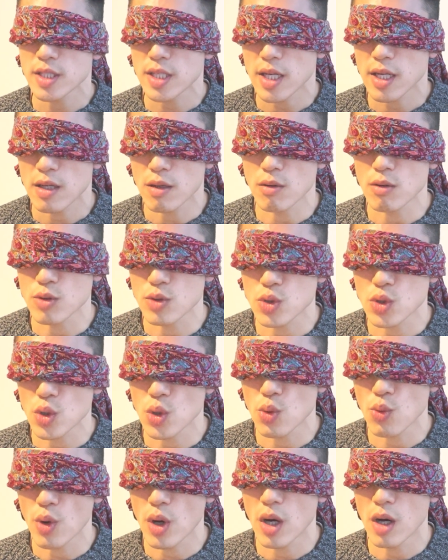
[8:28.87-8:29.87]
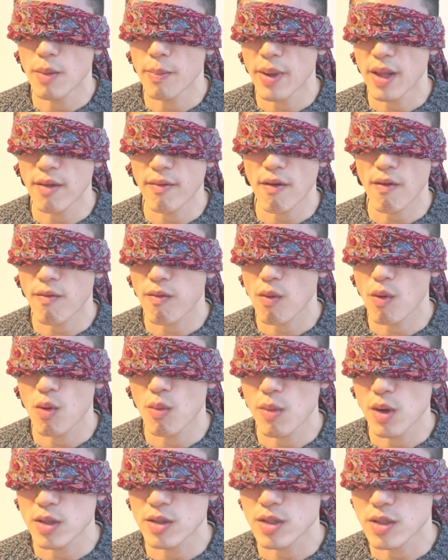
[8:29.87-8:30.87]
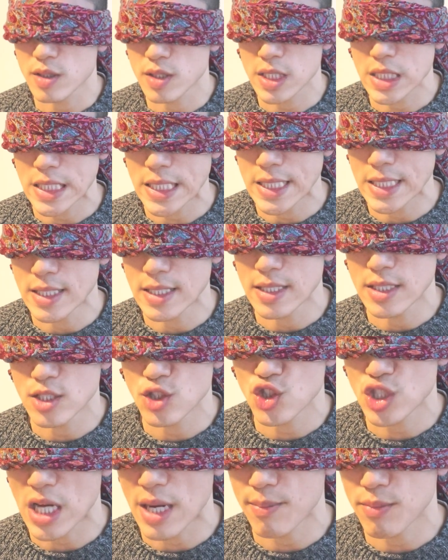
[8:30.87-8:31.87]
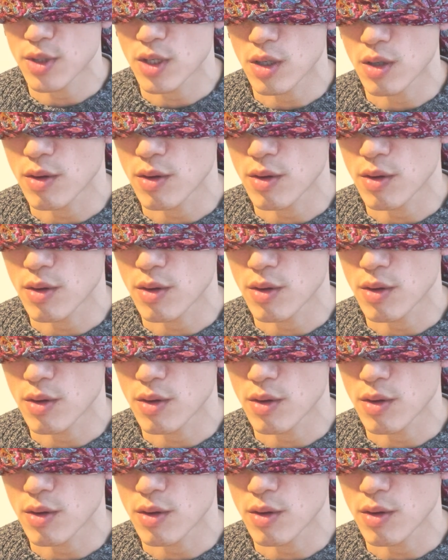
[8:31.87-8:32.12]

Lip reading: and also pelvic floor muscles in this chapter,